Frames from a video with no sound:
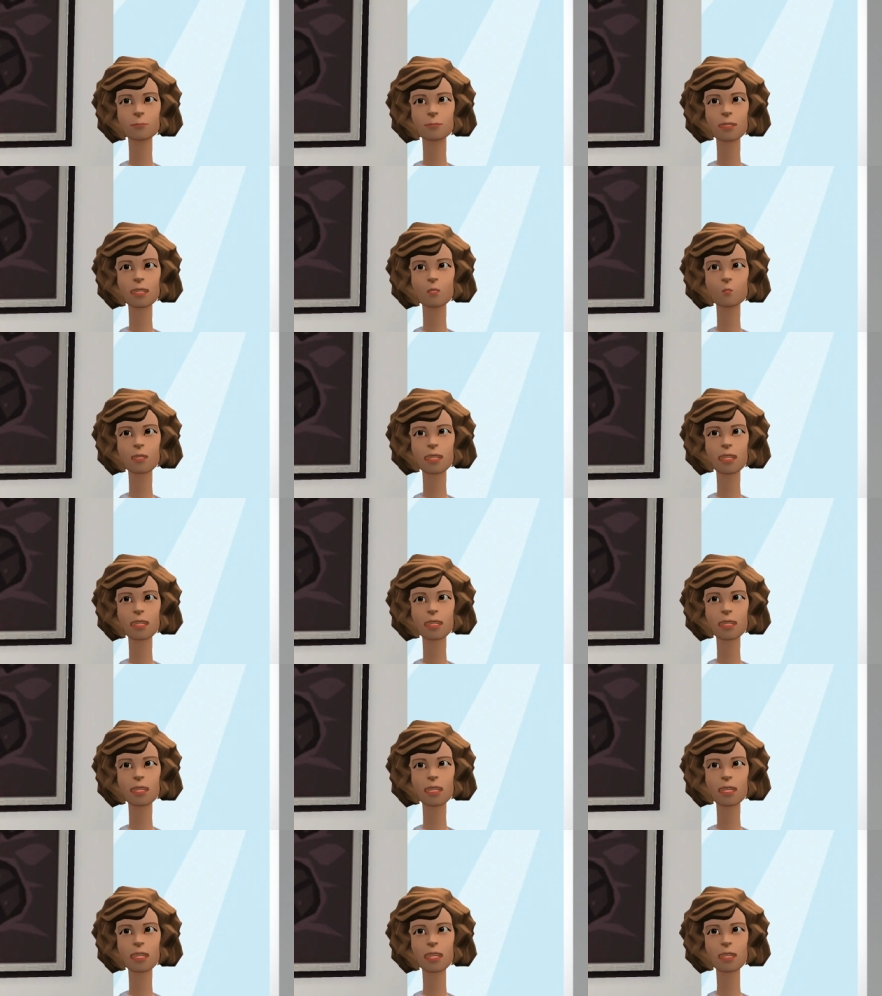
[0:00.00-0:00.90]

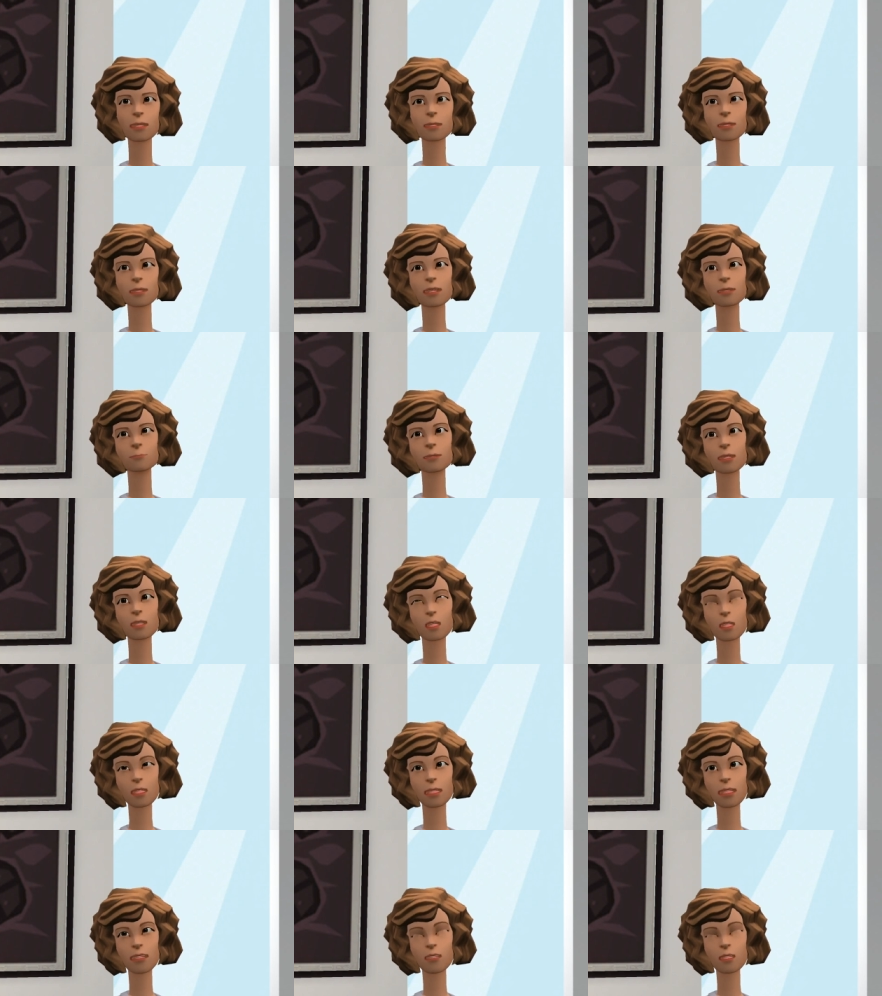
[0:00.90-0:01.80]
Lamentations chapter
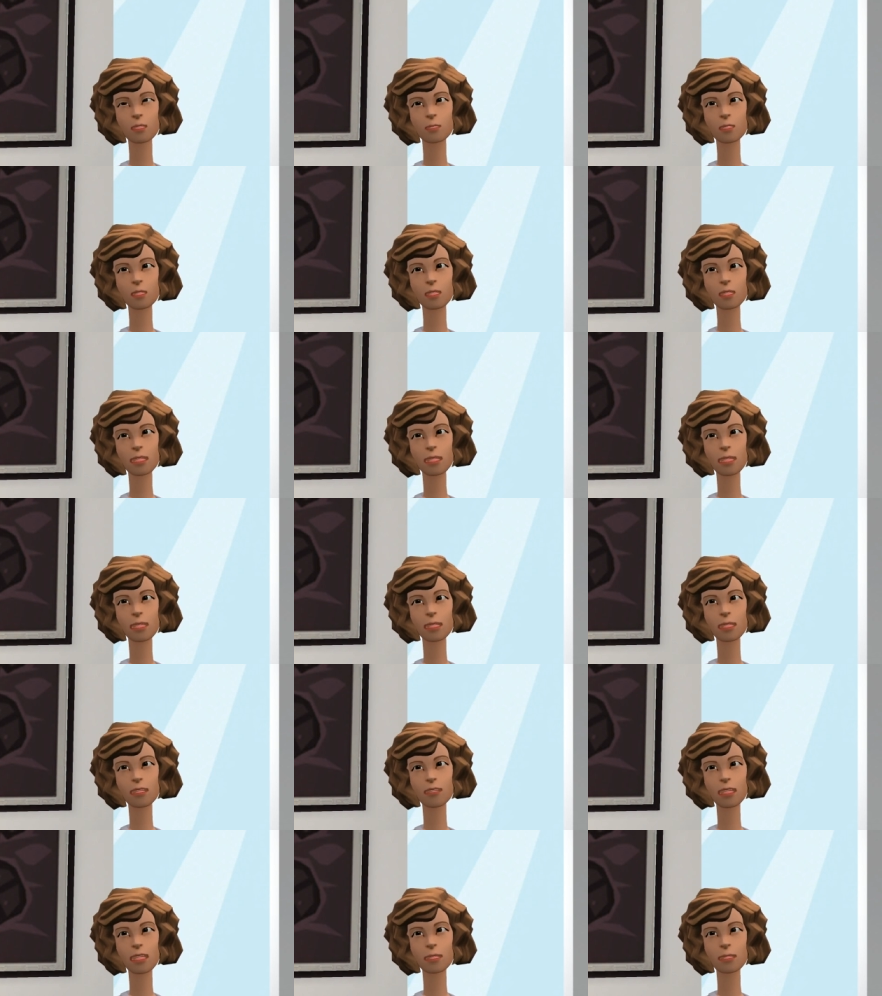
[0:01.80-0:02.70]
3 verse
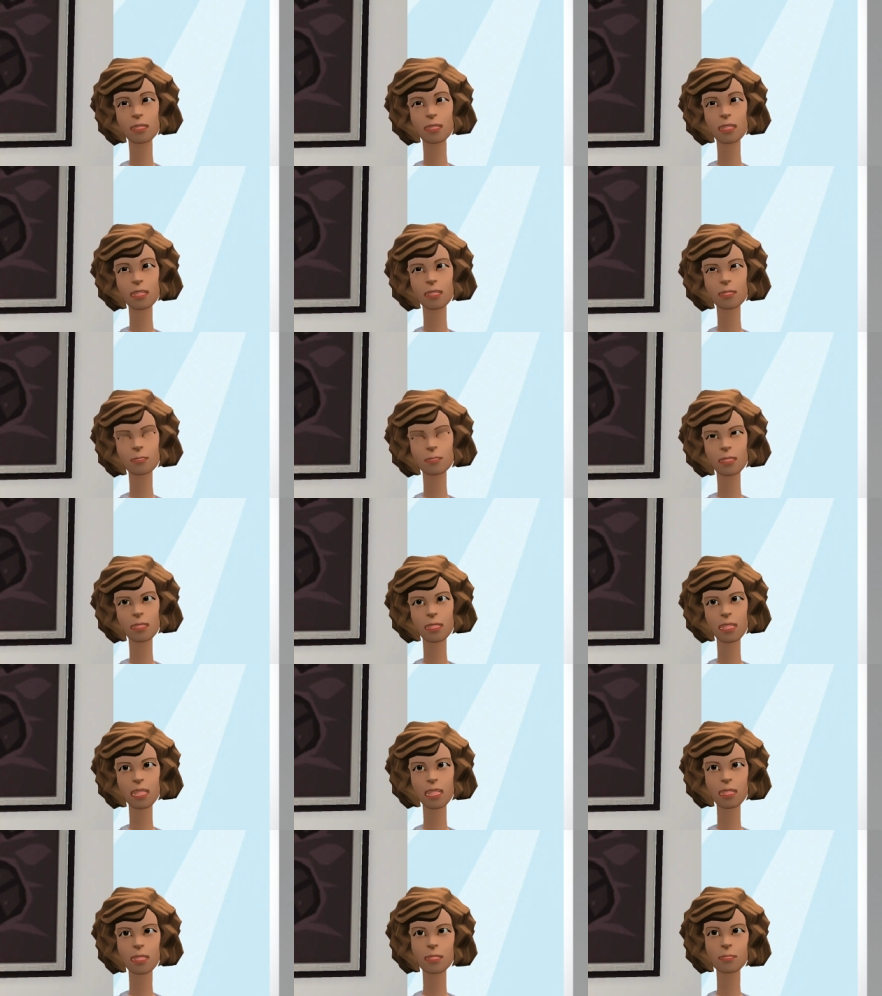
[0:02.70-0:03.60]
37 states
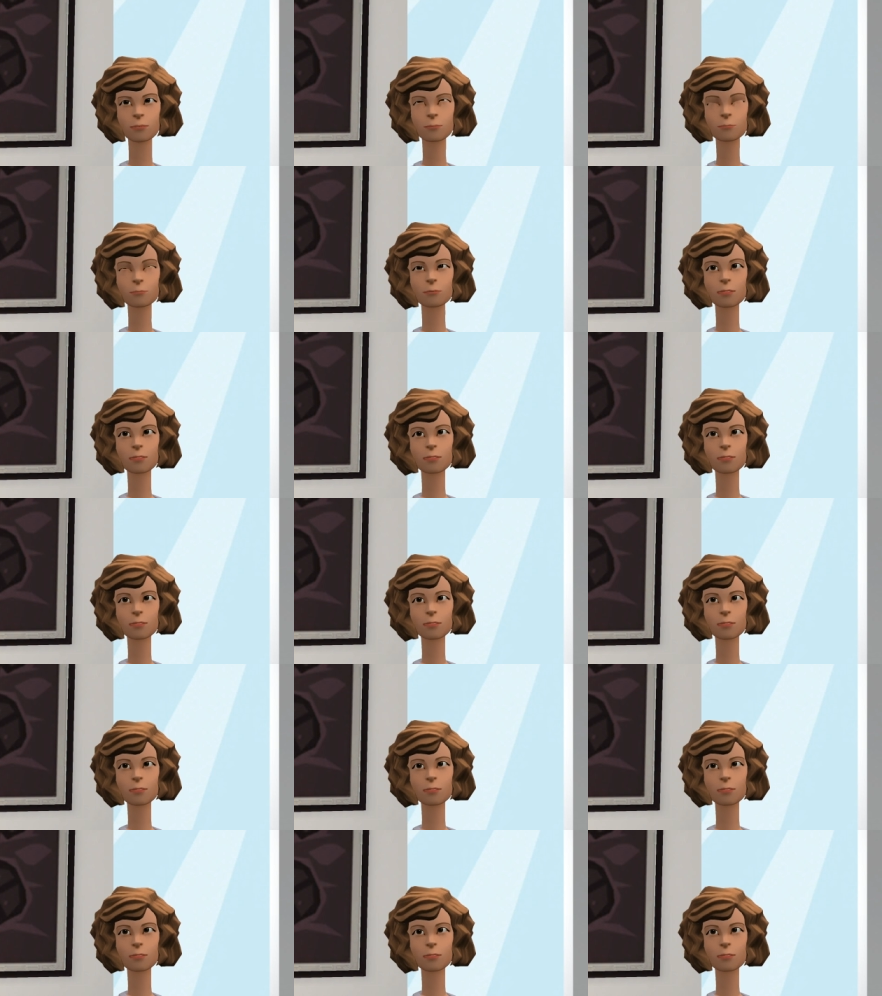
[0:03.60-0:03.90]
clearly,